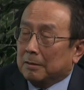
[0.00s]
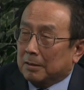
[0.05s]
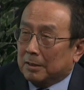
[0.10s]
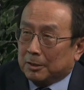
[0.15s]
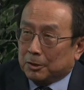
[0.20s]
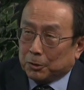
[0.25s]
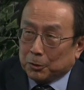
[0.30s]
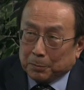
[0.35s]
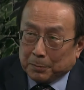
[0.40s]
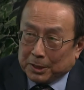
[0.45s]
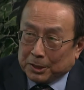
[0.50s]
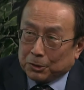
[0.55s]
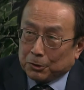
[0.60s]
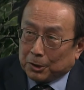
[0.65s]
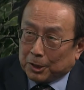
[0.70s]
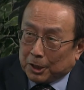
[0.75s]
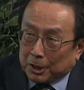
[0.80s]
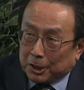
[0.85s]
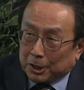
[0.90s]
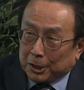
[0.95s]
as you
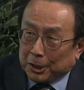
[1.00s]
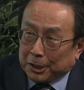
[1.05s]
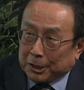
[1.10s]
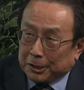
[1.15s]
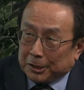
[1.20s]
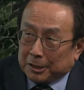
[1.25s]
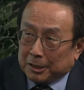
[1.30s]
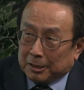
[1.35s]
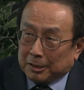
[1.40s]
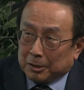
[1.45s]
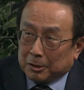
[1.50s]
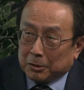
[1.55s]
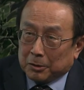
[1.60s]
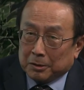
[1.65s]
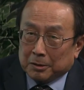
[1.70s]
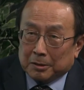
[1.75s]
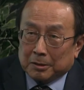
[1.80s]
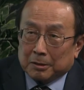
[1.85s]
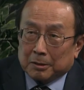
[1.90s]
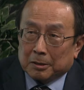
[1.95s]
mentioned earlier,
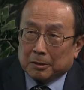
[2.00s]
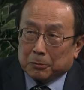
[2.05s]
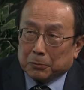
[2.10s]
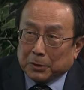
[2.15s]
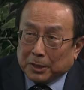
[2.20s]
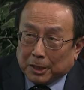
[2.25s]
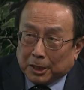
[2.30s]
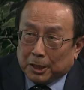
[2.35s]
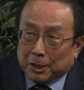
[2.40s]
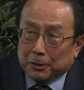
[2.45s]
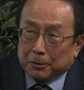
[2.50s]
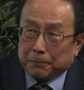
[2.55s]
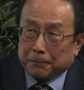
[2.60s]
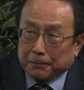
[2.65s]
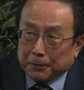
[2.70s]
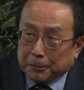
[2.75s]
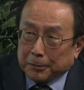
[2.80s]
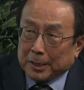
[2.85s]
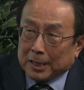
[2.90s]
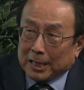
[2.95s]
we know
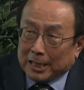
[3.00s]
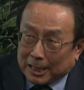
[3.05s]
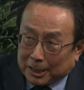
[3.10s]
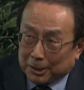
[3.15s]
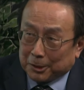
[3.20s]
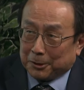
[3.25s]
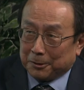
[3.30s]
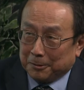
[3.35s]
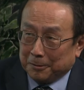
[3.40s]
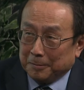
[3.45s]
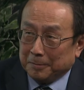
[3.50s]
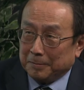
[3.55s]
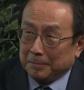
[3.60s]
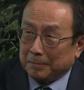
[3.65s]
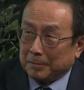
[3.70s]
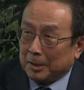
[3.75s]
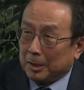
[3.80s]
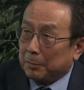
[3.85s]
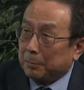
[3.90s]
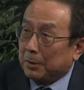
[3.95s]
very little
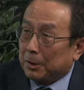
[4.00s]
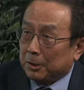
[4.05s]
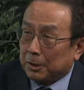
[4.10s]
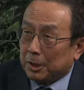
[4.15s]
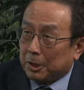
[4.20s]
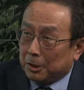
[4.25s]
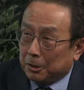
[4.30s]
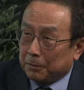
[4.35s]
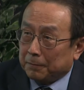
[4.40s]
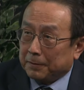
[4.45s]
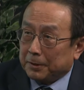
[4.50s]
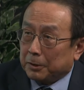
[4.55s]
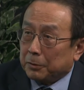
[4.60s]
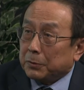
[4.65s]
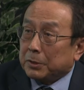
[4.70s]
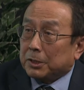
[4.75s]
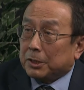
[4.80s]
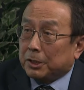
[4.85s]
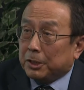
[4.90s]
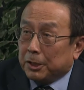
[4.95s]
about COVID.
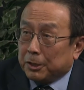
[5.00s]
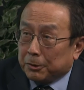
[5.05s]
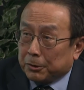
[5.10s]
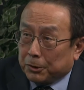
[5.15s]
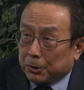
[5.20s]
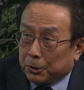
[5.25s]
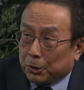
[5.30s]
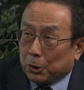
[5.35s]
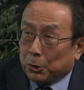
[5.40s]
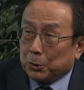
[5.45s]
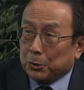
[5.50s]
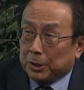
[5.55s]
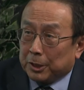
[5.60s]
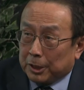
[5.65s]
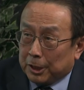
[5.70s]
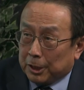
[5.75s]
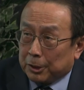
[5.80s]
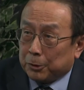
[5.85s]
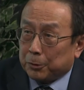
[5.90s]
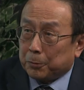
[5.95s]
We still don't
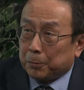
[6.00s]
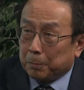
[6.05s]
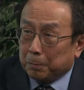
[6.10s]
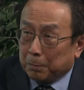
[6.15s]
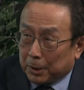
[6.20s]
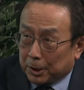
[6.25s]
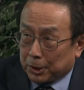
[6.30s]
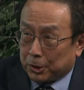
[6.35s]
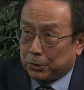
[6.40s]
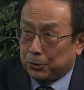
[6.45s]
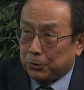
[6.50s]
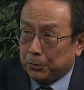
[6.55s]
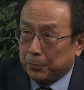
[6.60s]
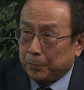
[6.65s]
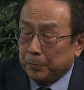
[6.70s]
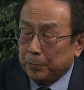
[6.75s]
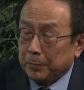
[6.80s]
know much.